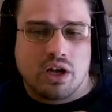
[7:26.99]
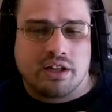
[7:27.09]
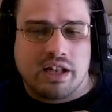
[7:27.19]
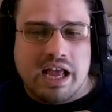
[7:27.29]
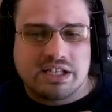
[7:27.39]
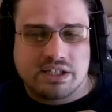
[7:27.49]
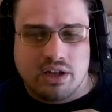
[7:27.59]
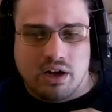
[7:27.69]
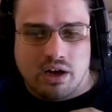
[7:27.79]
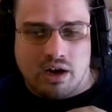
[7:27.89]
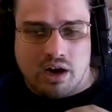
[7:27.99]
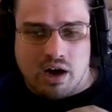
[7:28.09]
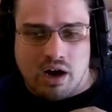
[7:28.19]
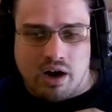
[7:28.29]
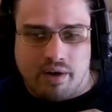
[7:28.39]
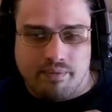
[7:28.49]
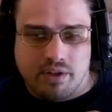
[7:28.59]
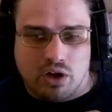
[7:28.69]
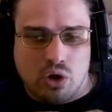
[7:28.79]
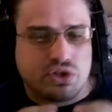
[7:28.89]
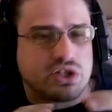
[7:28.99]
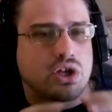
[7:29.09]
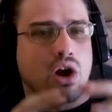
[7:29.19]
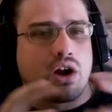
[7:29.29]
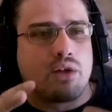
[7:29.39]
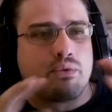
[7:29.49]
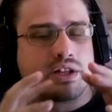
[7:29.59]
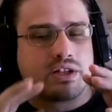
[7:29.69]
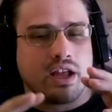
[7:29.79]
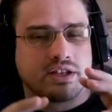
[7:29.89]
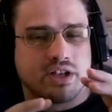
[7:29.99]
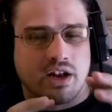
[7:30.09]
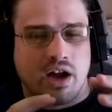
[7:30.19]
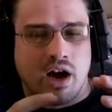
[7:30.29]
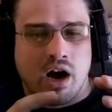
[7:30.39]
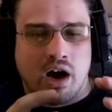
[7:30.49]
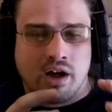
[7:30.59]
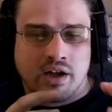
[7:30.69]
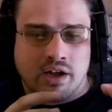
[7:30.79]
the closest target is gonna